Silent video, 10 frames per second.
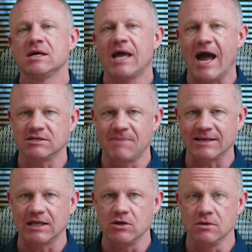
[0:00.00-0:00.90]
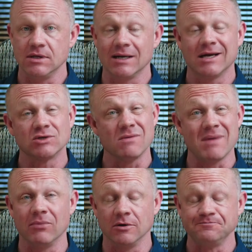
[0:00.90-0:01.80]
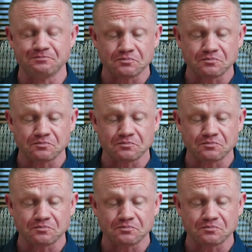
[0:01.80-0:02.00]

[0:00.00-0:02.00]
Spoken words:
cash back that you can get. Because remember,